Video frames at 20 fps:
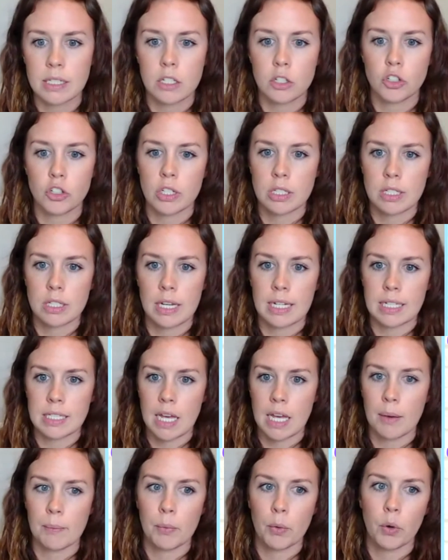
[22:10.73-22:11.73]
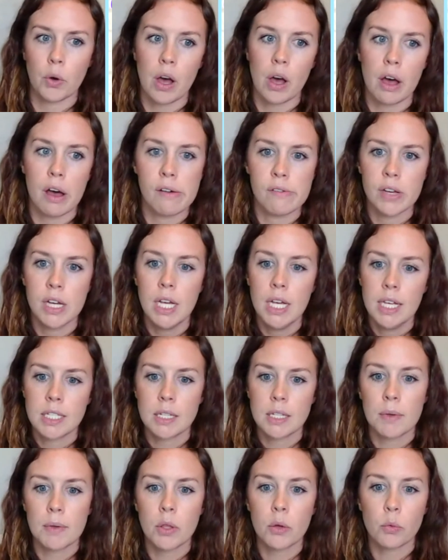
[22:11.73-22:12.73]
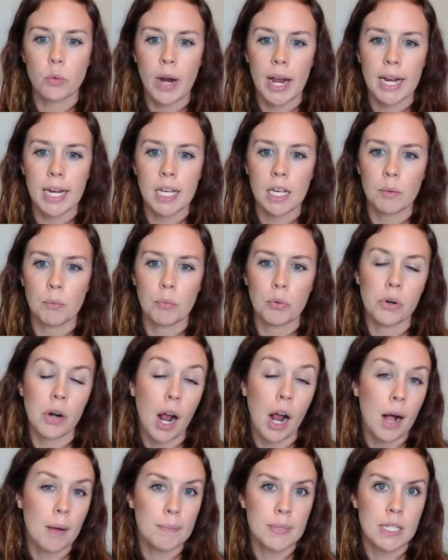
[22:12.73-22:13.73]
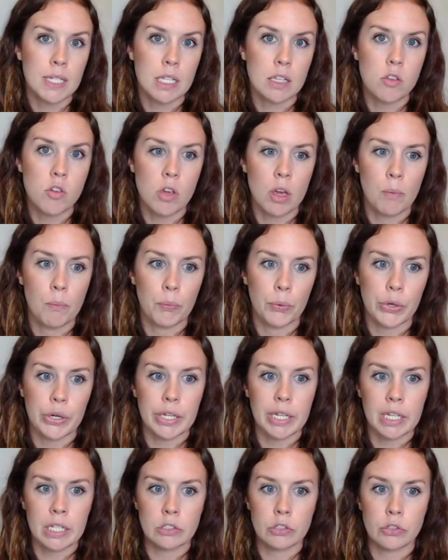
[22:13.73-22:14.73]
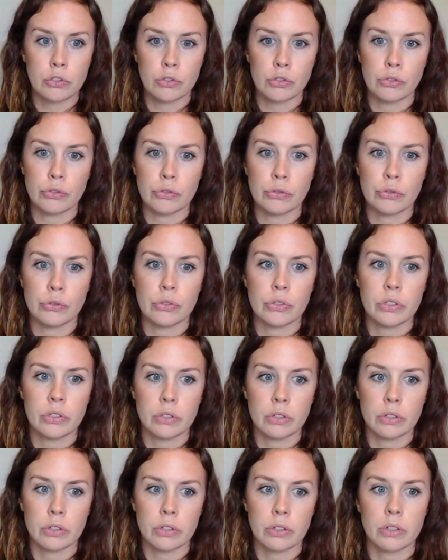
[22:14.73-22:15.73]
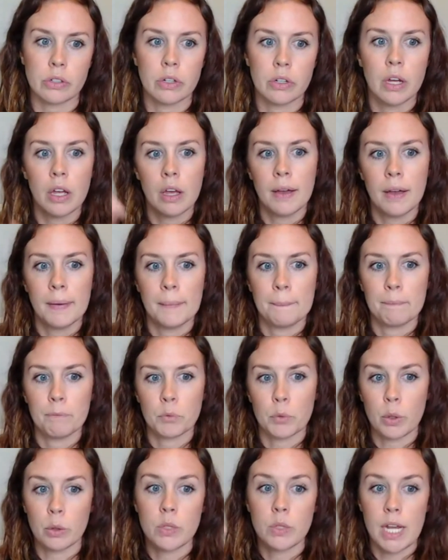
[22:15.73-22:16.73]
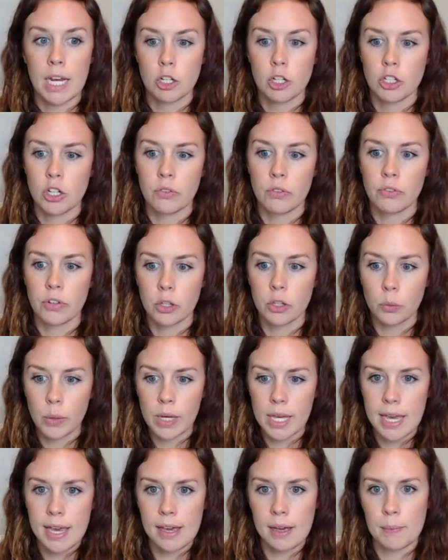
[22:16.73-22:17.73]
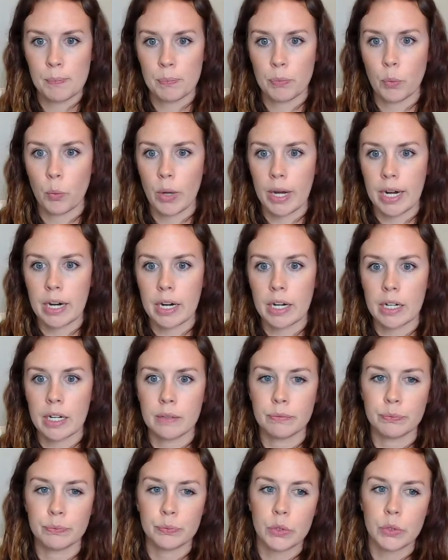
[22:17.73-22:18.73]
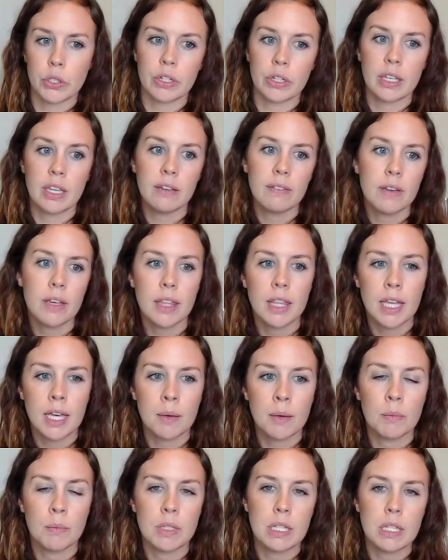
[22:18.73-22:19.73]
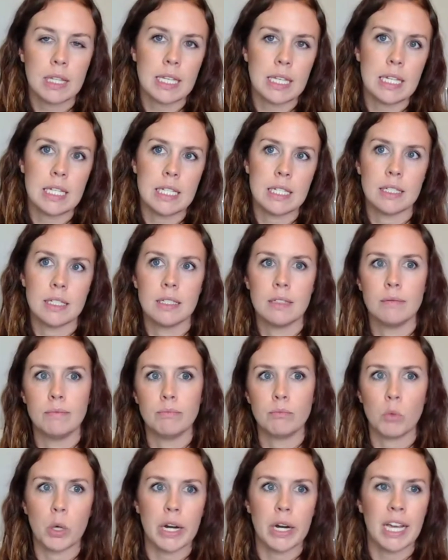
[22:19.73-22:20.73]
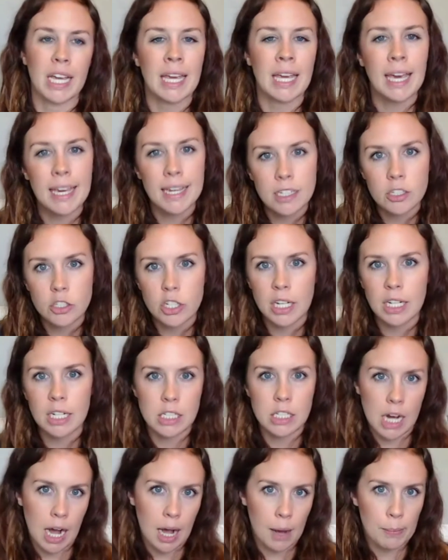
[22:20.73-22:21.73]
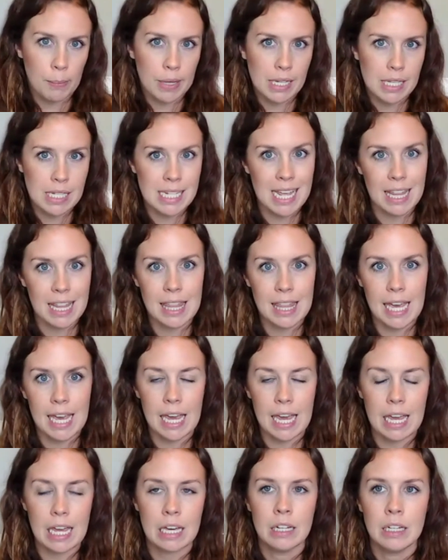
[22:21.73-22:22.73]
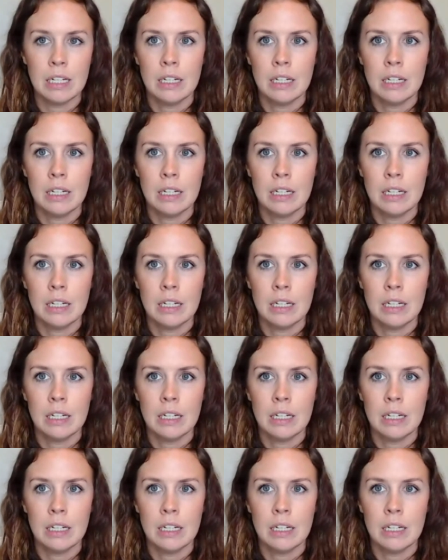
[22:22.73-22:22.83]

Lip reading: is just an example of some of the writing prompts that you can put into your rotation for the week where you're giving them these more engaging topics that they